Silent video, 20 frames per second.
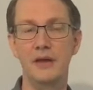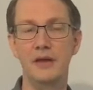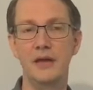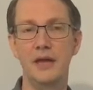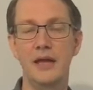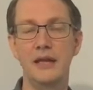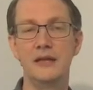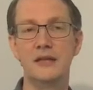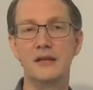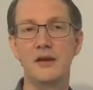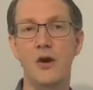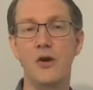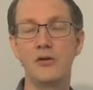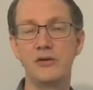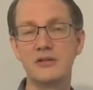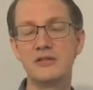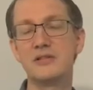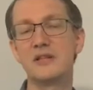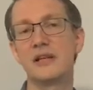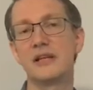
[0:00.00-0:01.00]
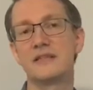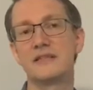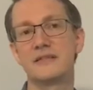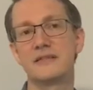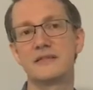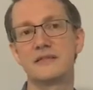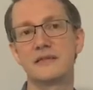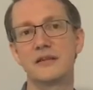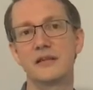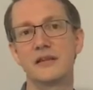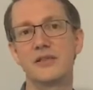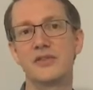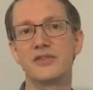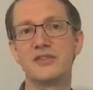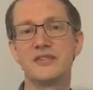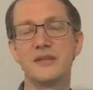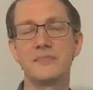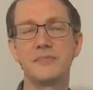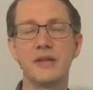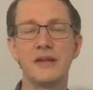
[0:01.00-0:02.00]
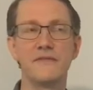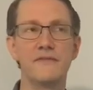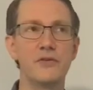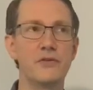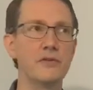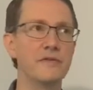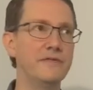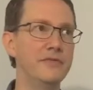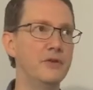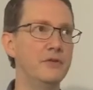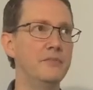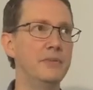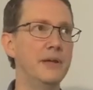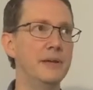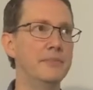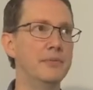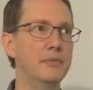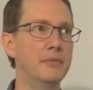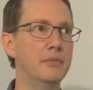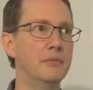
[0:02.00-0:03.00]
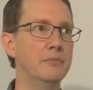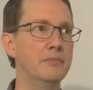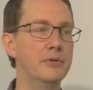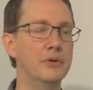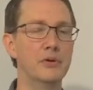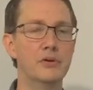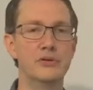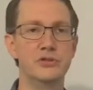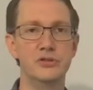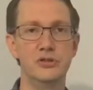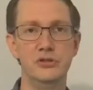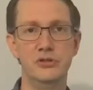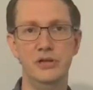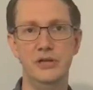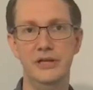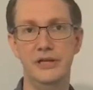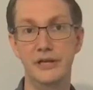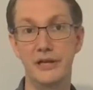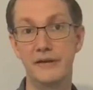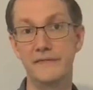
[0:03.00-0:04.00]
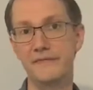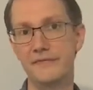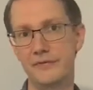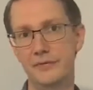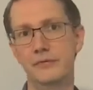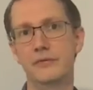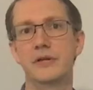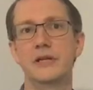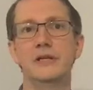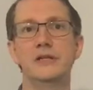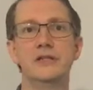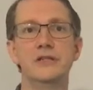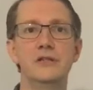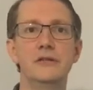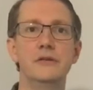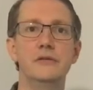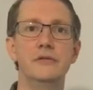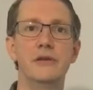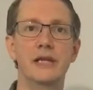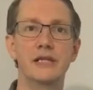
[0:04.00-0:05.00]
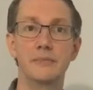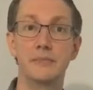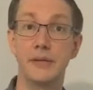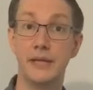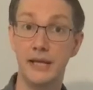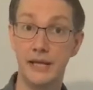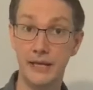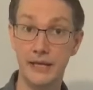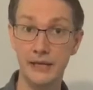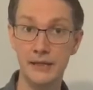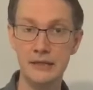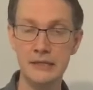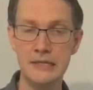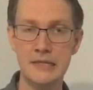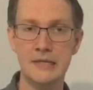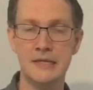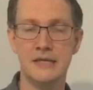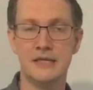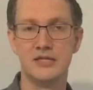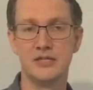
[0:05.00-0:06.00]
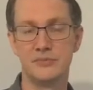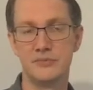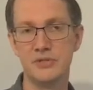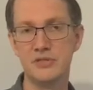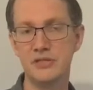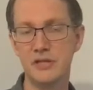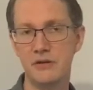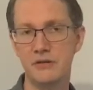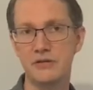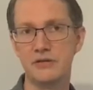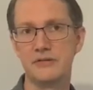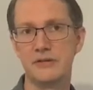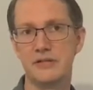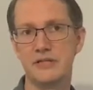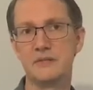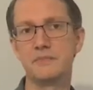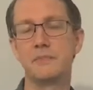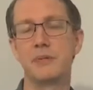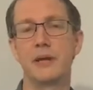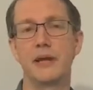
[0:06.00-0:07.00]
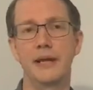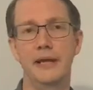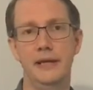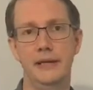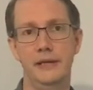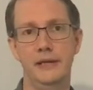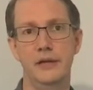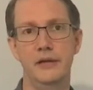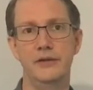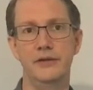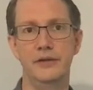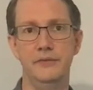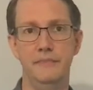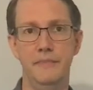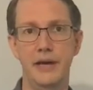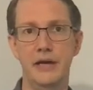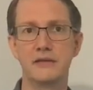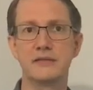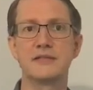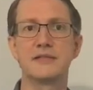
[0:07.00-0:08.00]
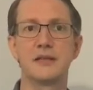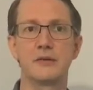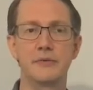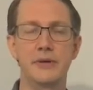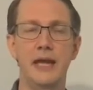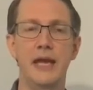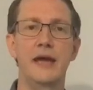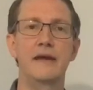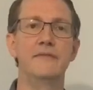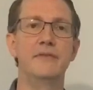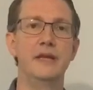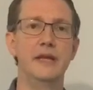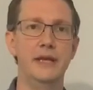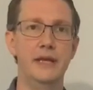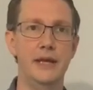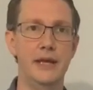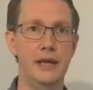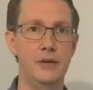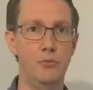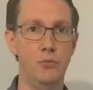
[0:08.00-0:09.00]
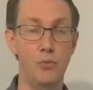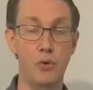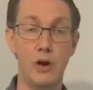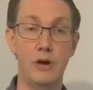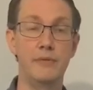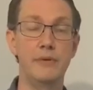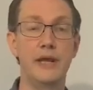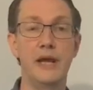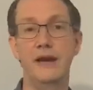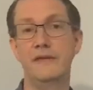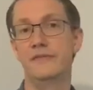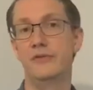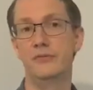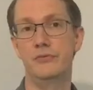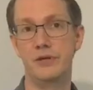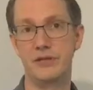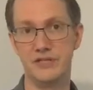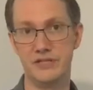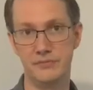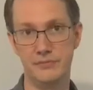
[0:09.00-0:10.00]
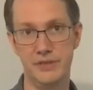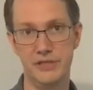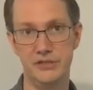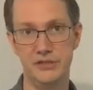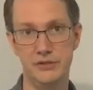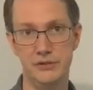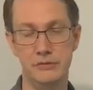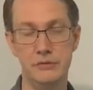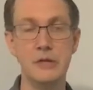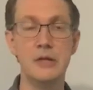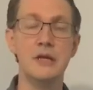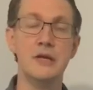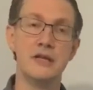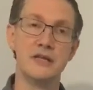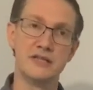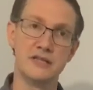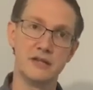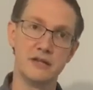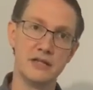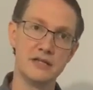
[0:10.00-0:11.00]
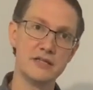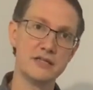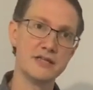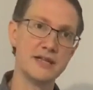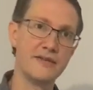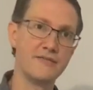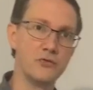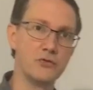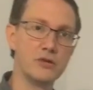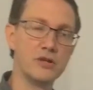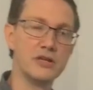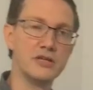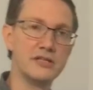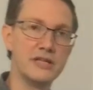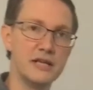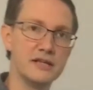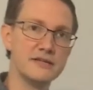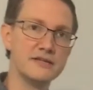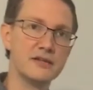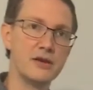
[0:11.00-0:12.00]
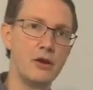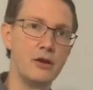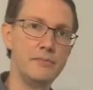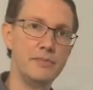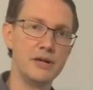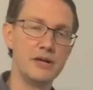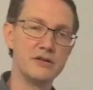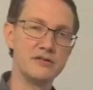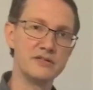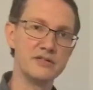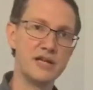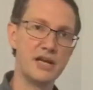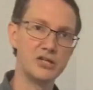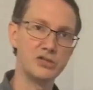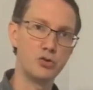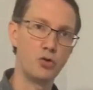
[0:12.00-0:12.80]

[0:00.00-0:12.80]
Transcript: and honestly it's something very few people put enough thought into at the beginning. So I'm just going to explain the mounts that we have here and why we have the ones that we do. So let's just have a look at a telescope and I'll start